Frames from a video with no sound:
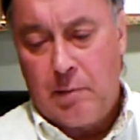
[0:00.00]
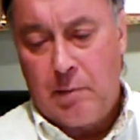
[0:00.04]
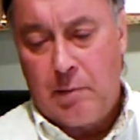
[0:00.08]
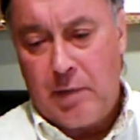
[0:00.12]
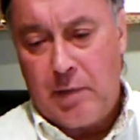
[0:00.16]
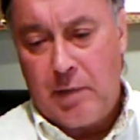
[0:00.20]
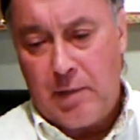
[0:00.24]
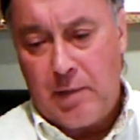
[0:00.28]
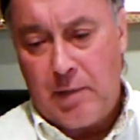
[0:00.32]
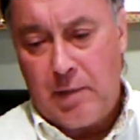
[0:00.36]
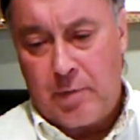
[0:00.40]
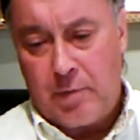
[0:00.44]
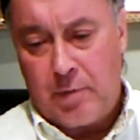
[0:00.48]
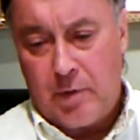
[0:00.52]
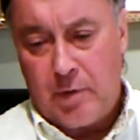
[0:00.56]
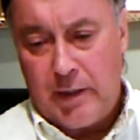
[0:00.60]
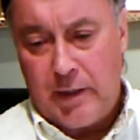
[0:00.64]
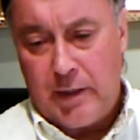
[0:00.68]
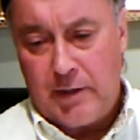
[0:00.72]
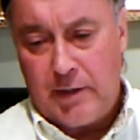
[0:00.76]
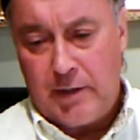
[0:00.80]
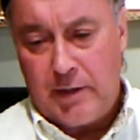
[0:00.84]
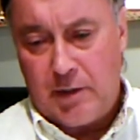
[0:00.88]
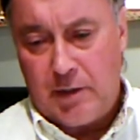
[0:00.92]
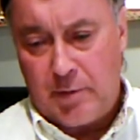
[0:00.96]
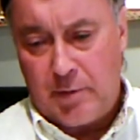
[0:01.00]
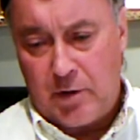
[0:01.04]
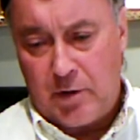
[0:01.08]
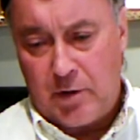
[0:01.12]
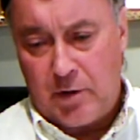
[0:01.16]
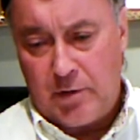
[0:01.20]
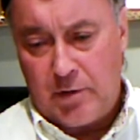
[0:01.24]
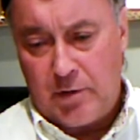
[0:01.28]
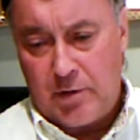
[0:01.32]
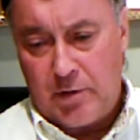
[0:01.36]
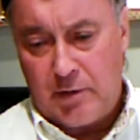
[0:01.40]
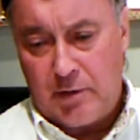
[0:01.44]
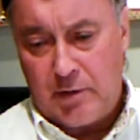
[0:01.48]
people,
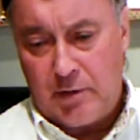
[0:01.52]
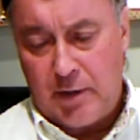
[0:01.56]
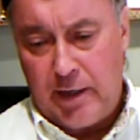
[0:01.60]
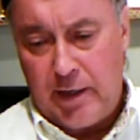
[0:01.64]
exhibitors